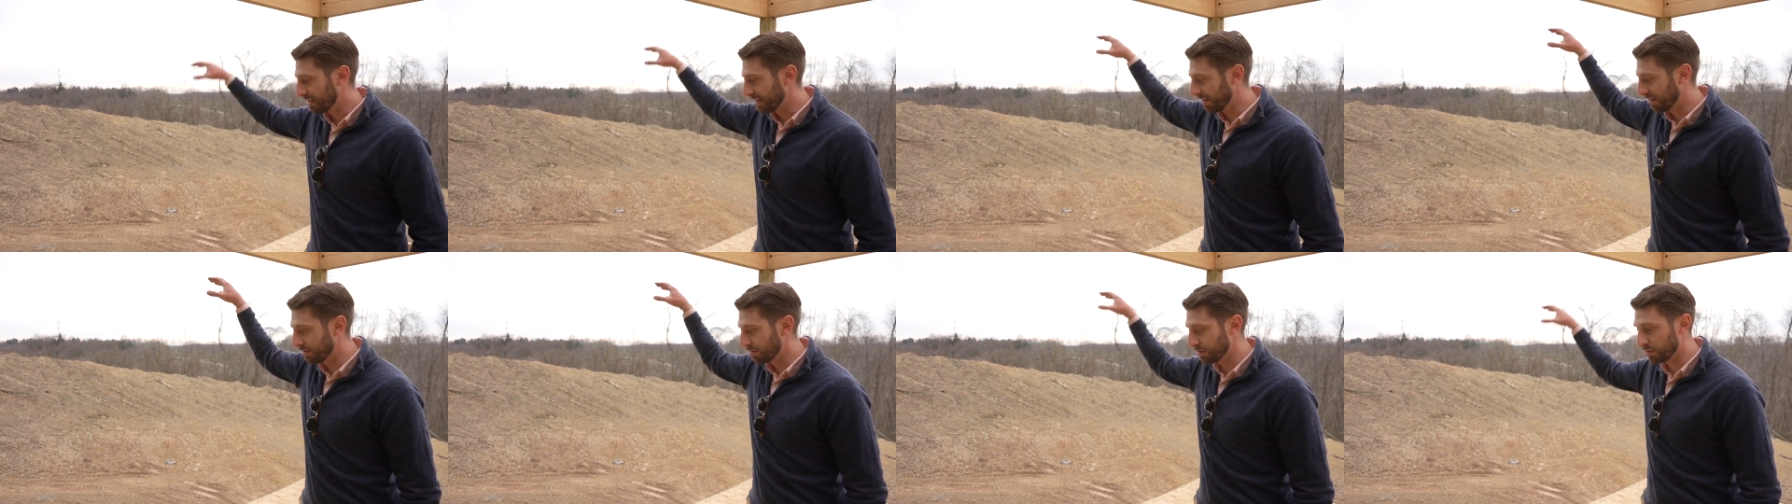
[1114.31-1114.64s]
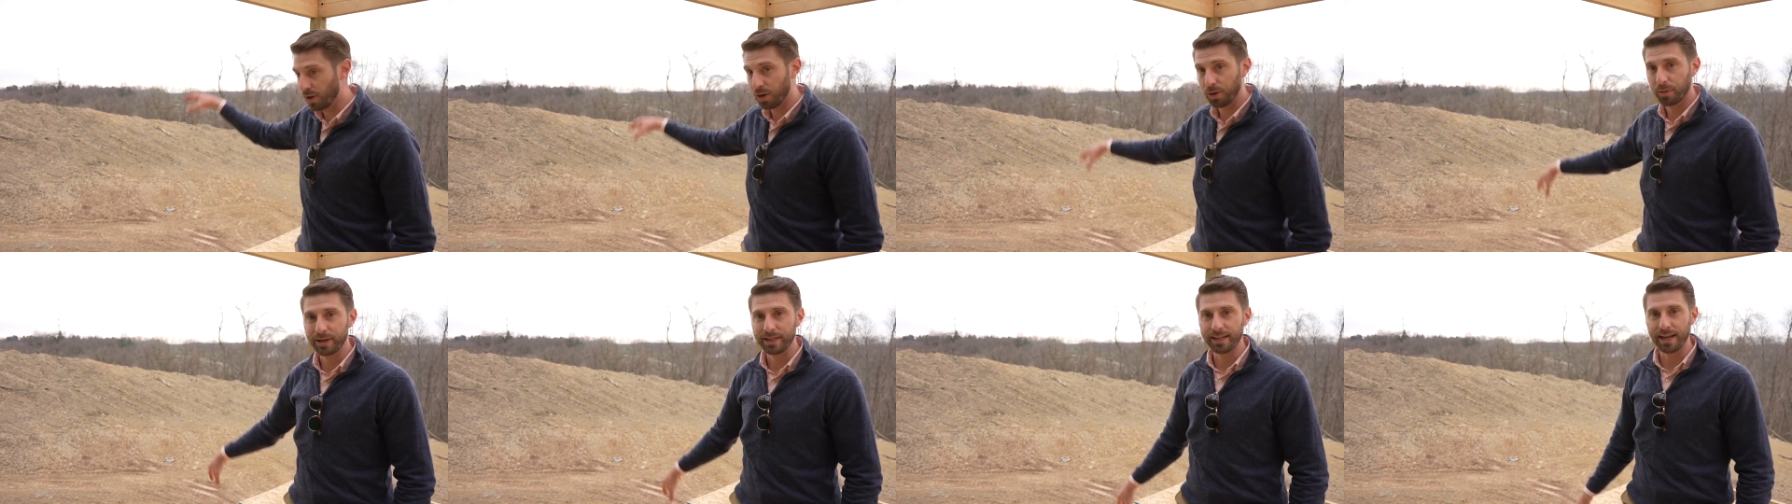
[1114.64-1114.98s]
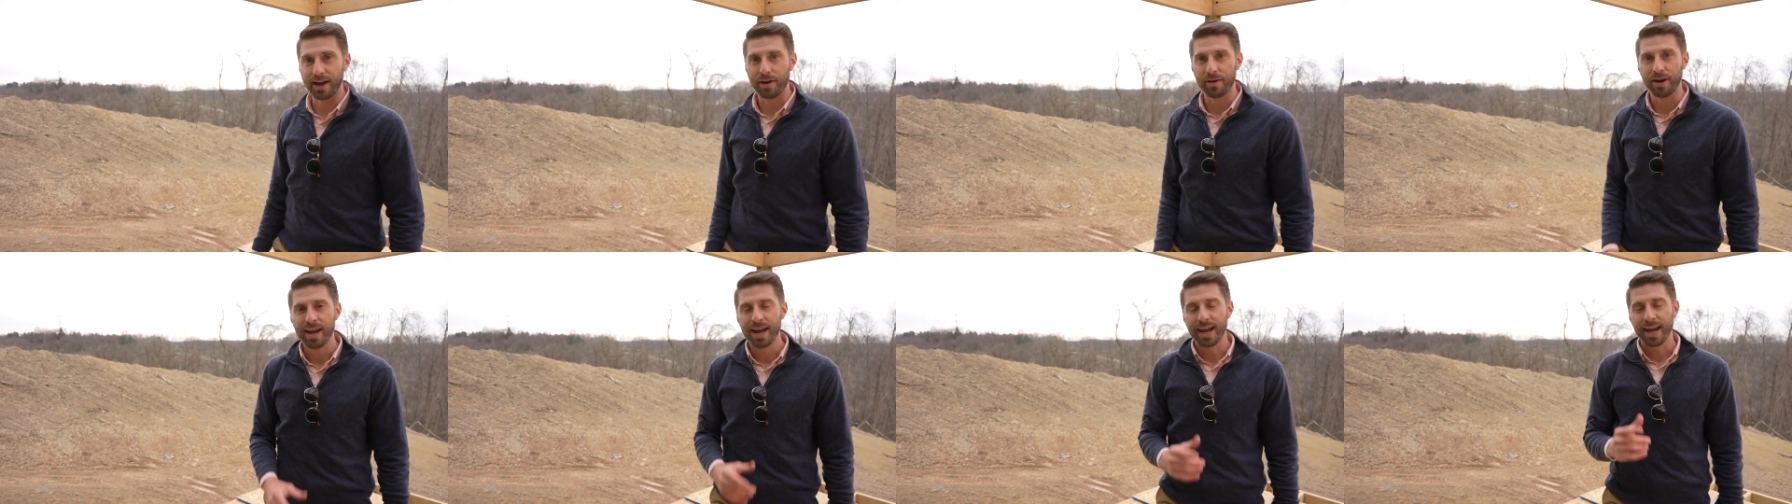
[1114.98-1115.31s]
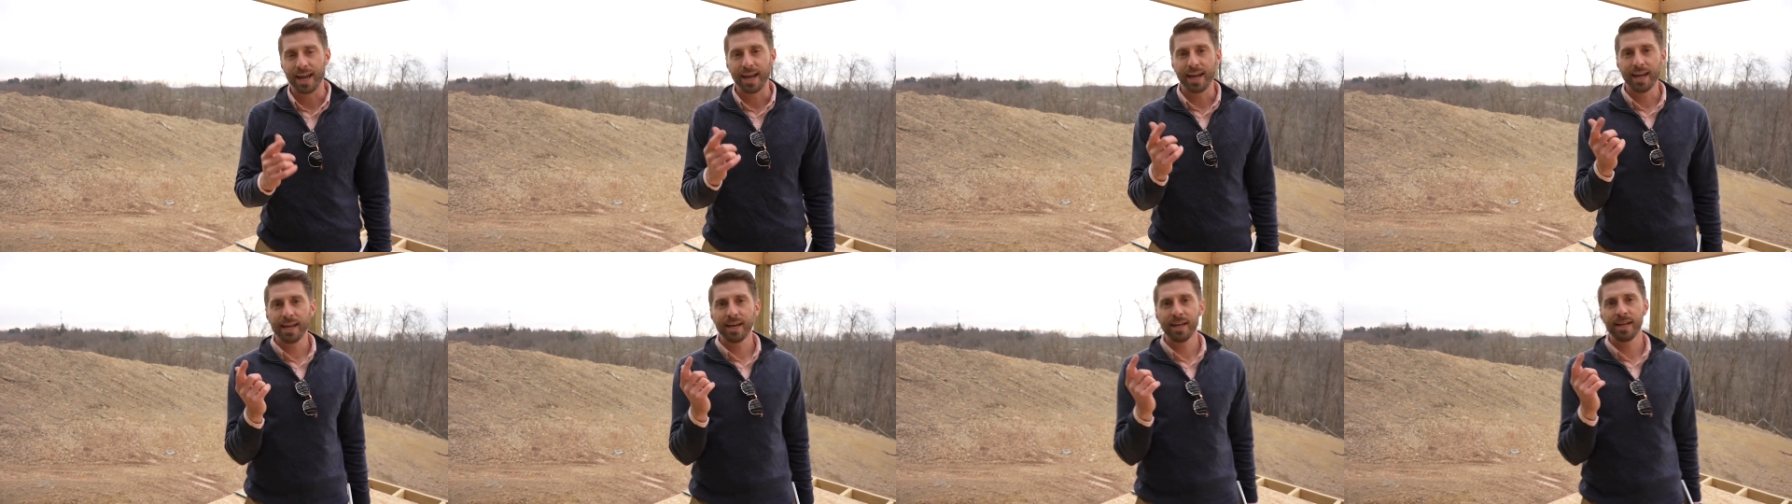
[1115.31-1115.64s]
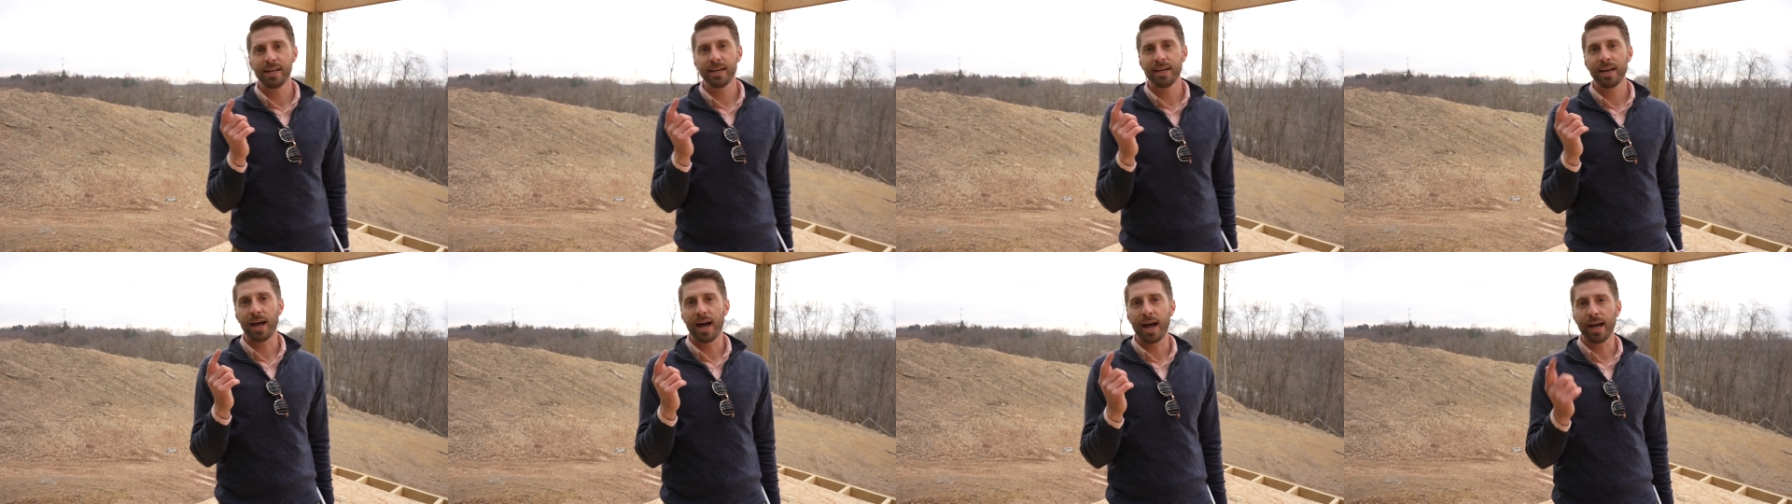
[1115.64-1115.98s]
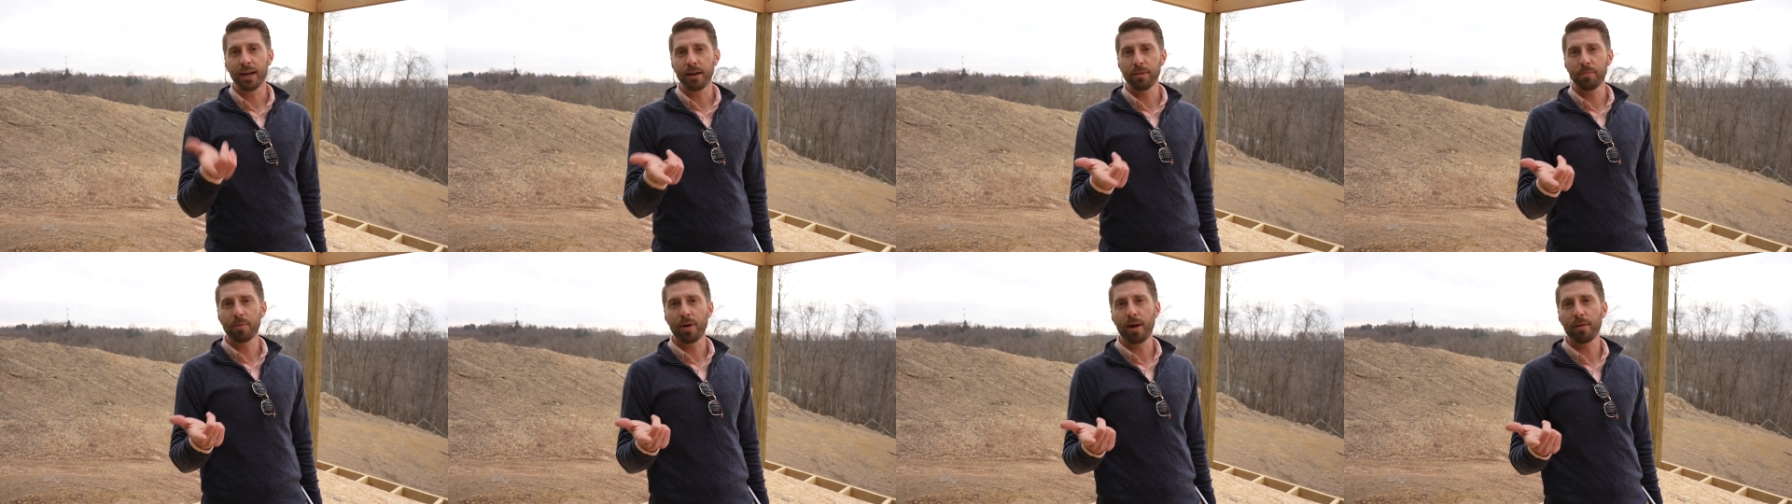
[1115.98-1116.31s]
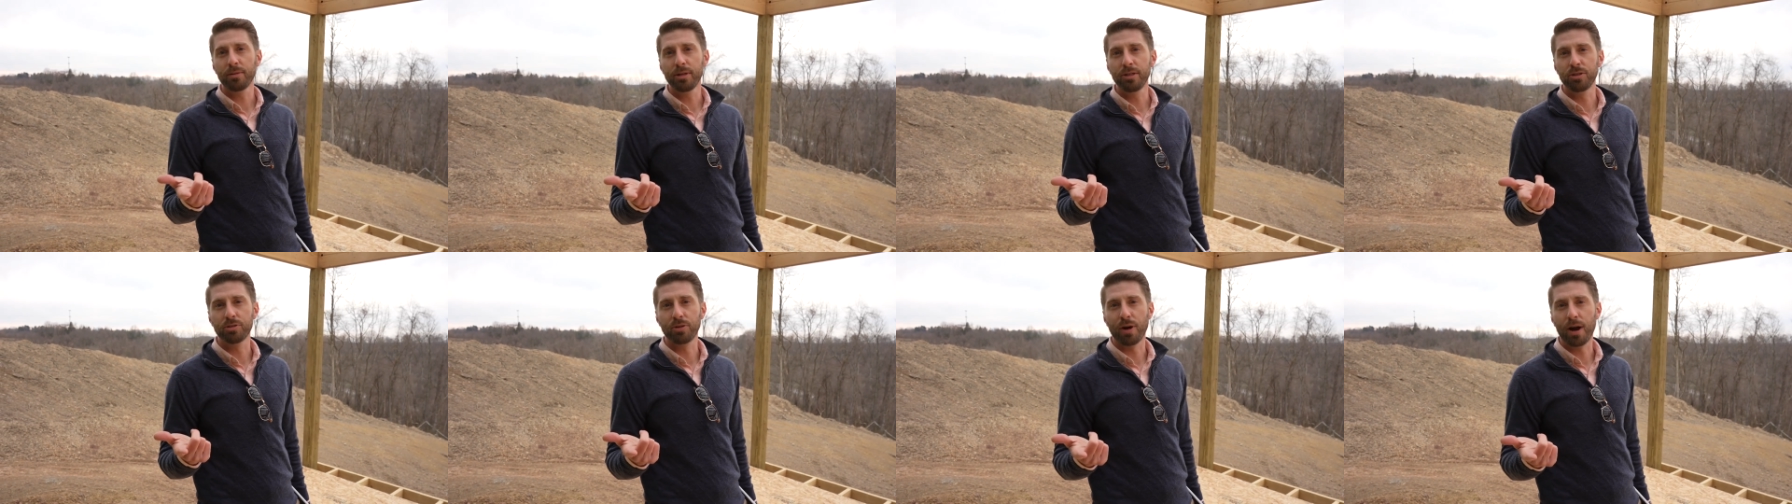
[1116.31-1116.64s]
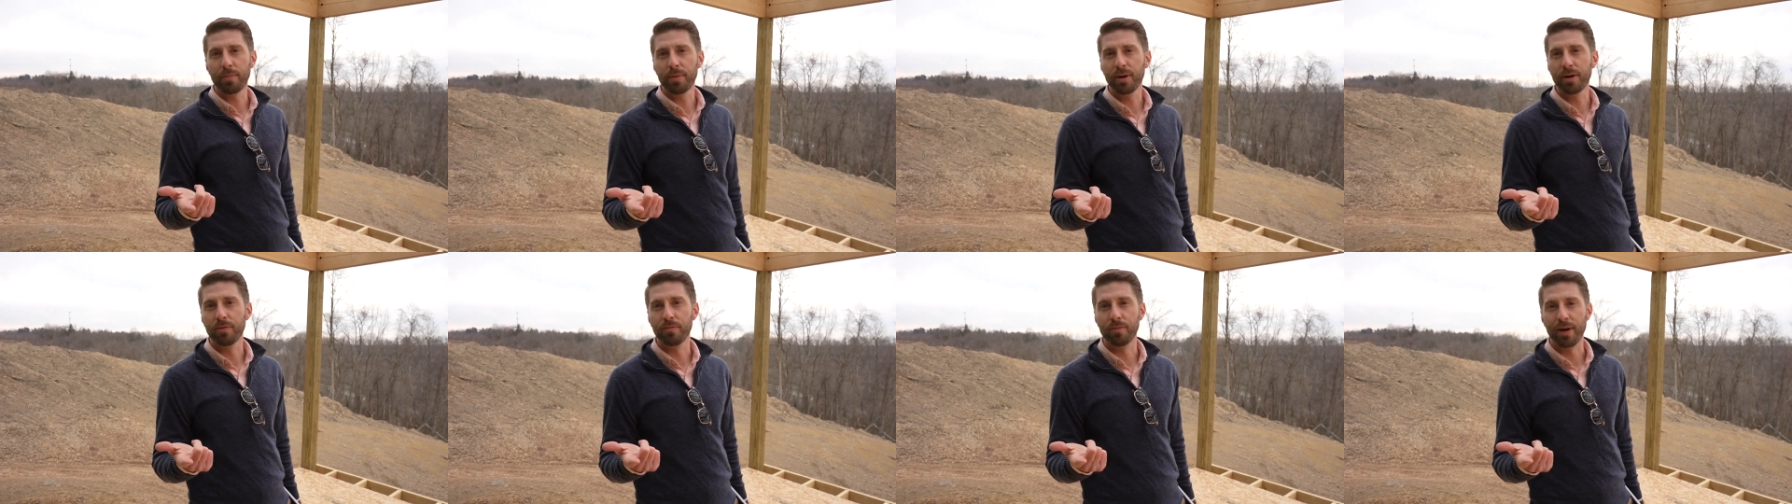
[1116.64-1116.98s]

that goes all the way down. And I could probably drop in a